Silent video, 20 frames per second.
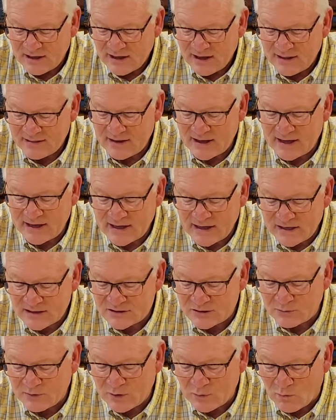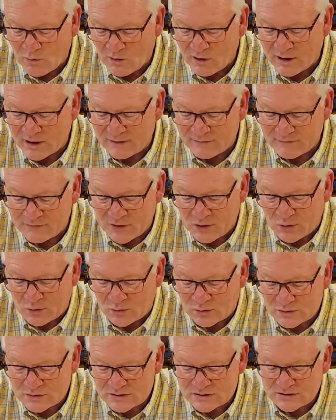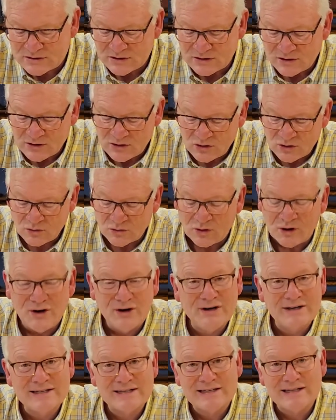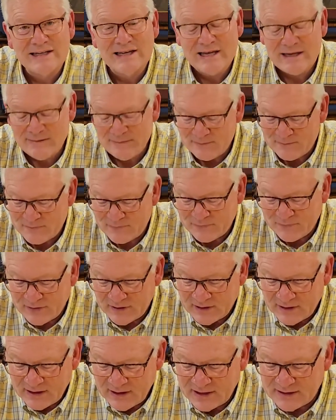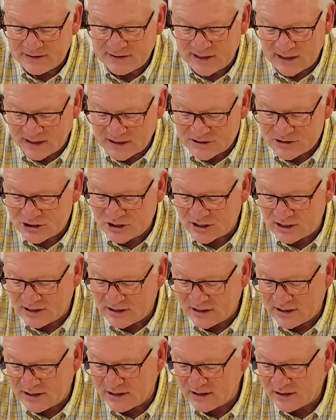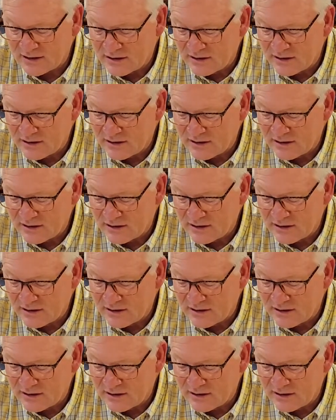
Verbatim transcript: and that He is a rewarder of those who earnestly and diligently